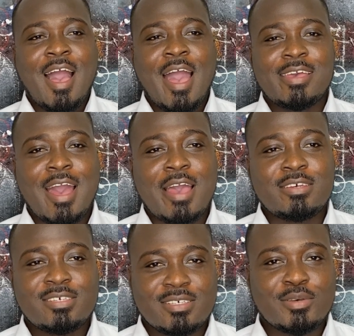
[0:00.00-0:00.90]
Hi
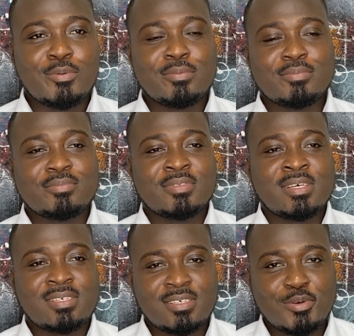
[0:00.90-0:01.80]
guys,
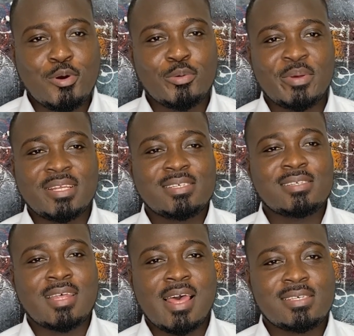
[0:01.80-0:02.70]
this is Godwin
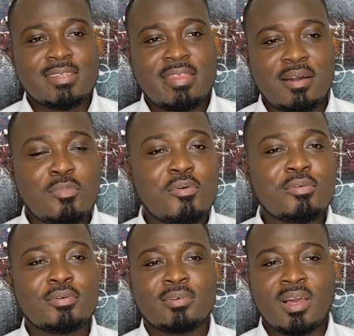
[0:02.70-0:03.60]
Selassie
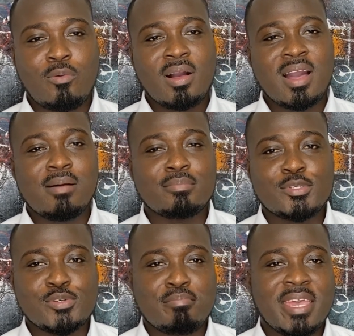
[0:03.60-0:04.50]
Lakbo. You're welcome
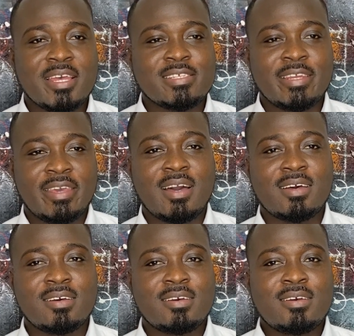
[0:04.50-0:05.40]
to Make It Legal.
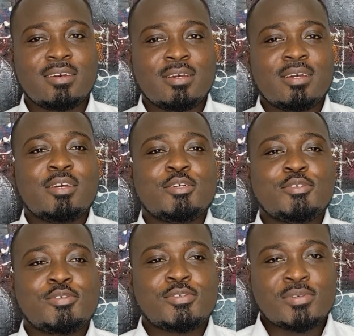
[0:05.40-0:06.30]

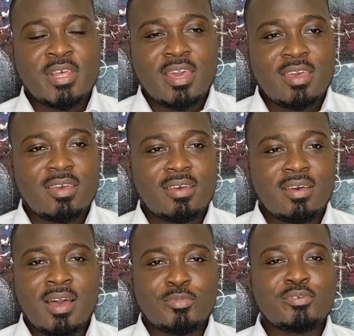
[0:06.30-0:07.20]
Today
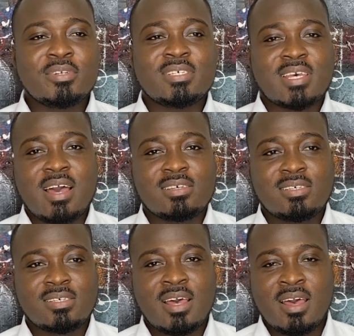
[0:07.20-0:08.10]
I'm going to
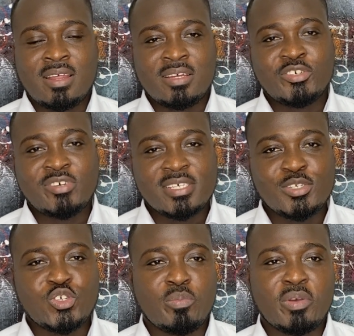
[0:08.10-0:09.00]
discuss an
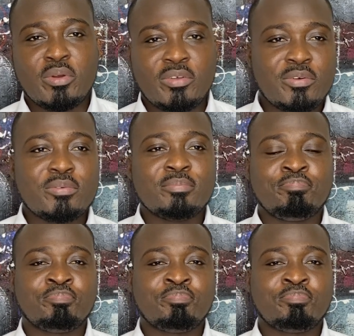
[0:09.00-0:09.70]
interesting topic with you.